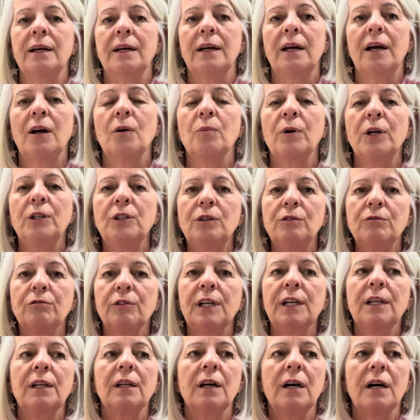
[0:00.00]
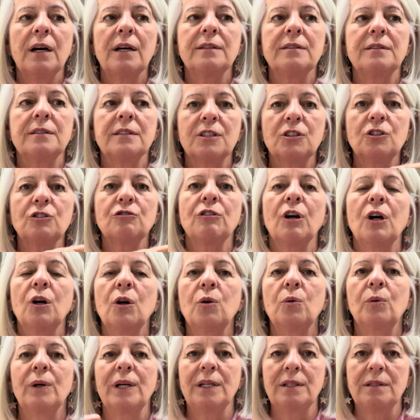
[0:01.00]
And when you realise the
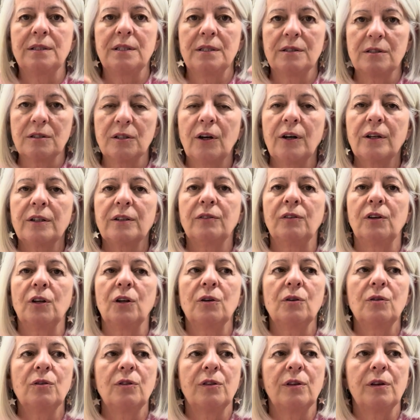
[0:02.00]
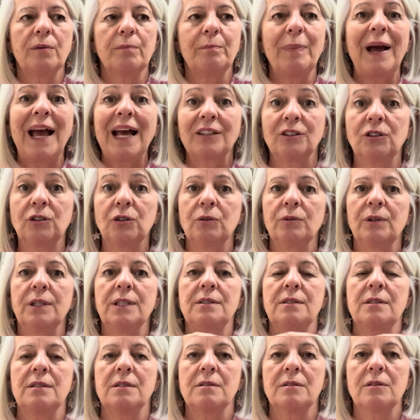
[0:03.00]
struggle is inside of you, the battle
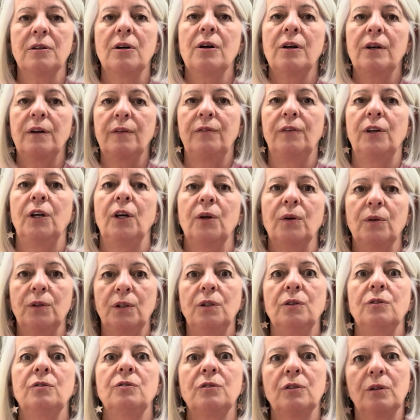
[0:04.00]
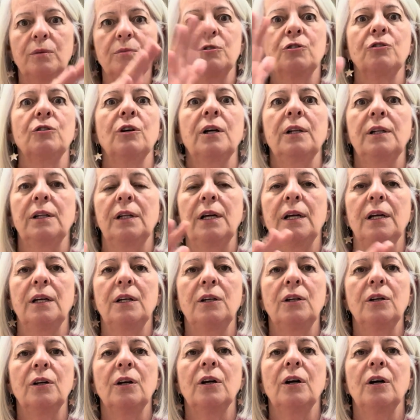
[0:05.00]
is inside of you, and you stop struggling
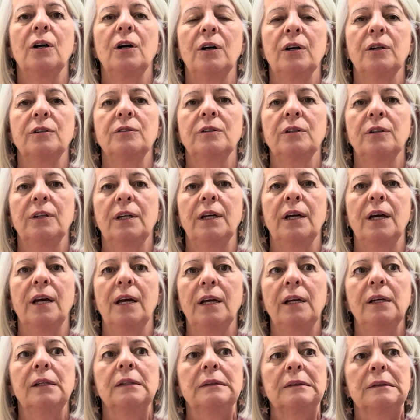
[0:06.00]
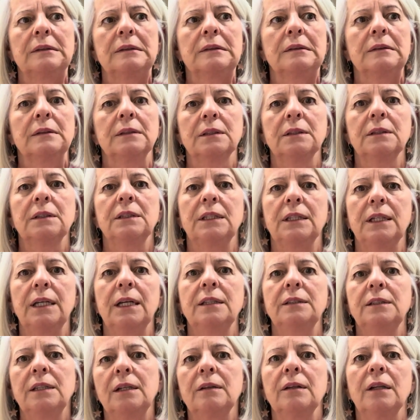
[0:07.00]
and you go, oh, it's okay,
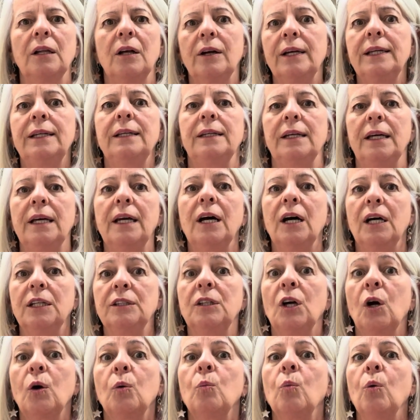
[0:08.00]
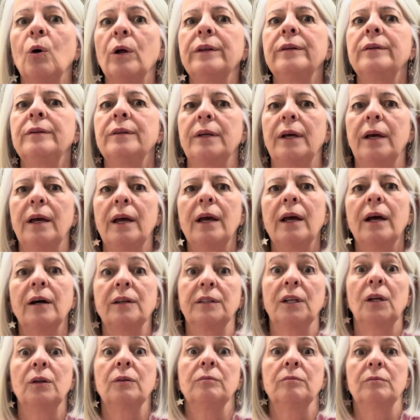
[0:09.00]
I don't like it, I don't want it, I
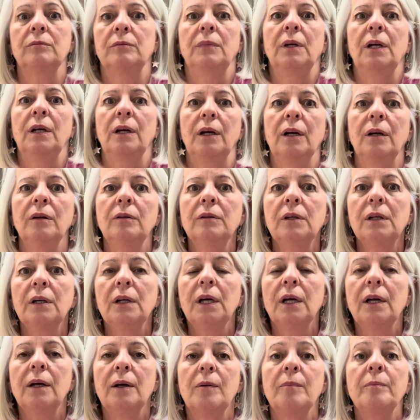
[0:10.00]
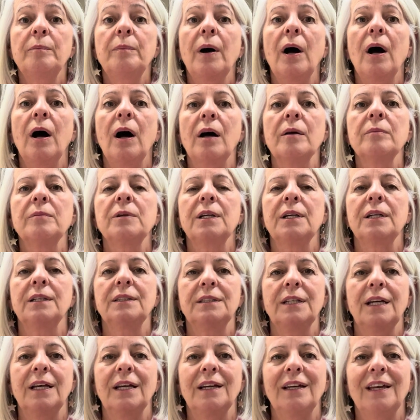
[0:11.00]
don't, but I'm going to
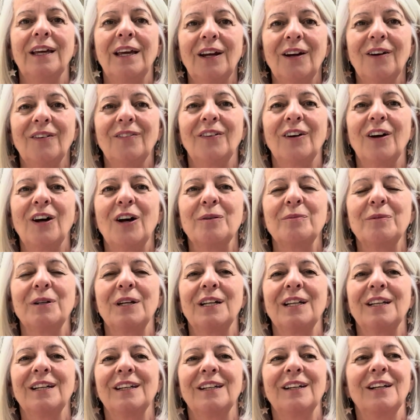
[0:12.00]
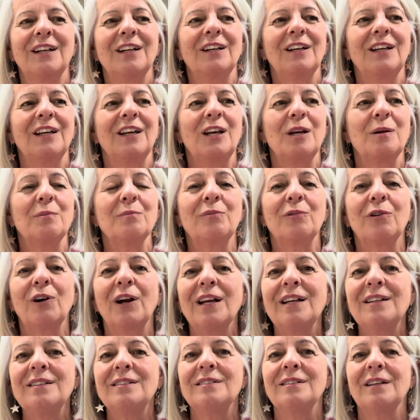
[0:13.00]
take care of it, I'm going to
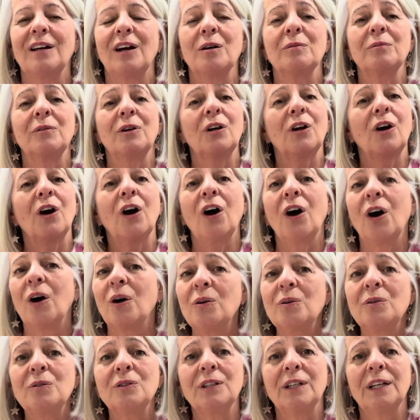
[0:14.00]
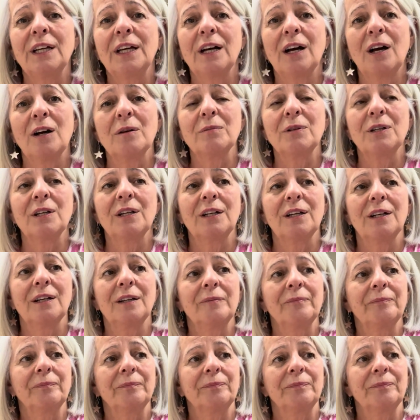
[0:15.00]
embrace it, I'm going to hold it, I'm going to